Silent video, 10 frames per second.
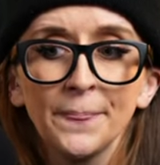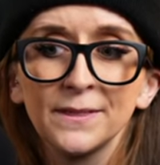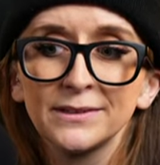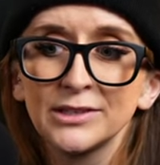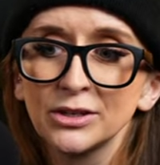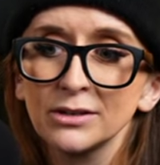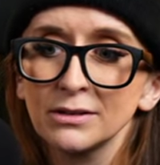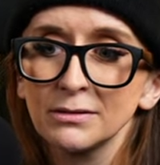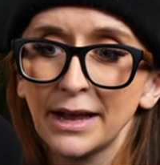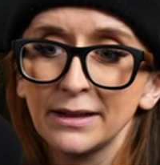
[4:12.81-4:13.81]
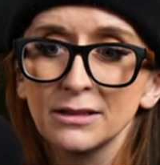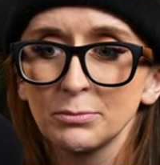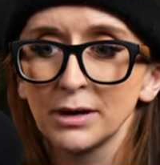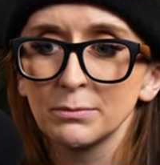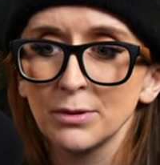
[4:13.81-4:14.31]
The deer and the
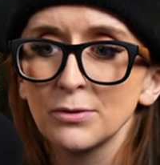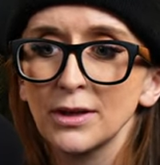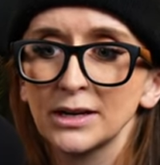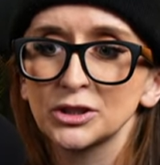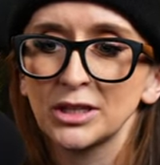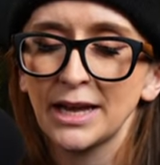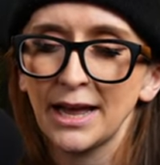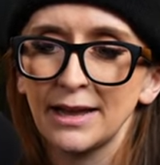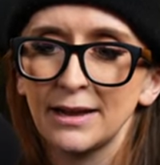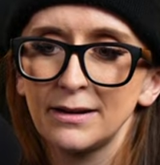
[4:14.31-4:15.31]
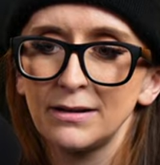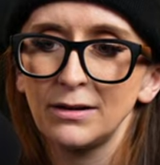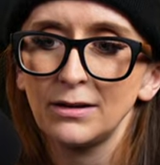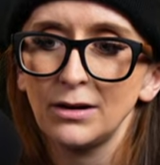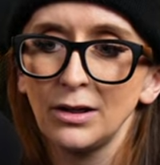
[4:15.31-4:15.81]
bear both actually had
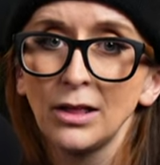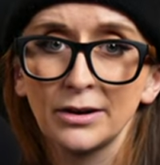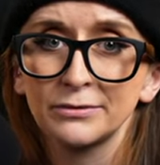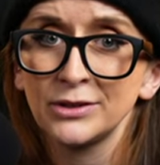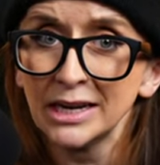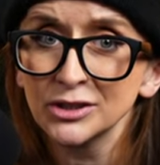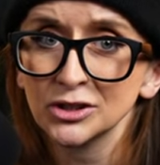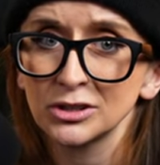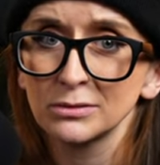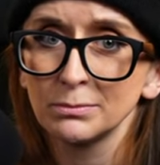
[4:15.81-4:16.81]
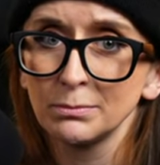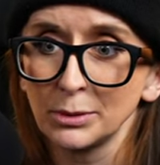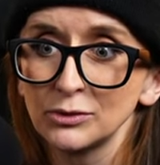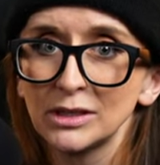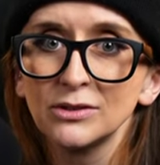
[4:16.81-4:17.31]
a lot of texture
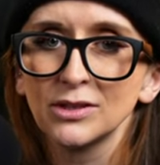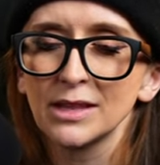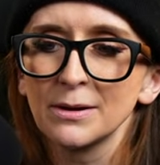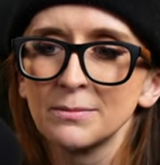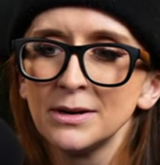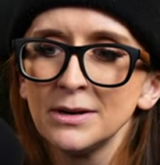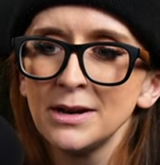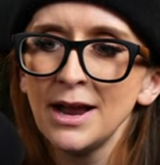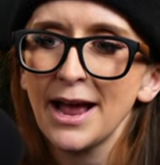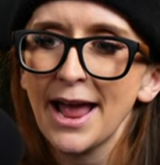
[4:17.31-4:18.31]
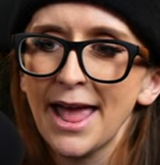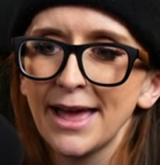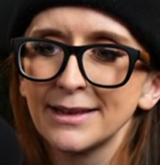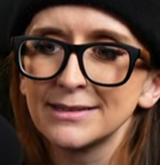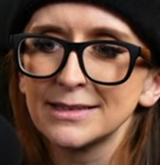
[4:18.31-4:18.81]
built into them
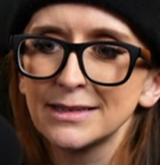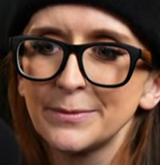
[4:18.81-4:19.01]
and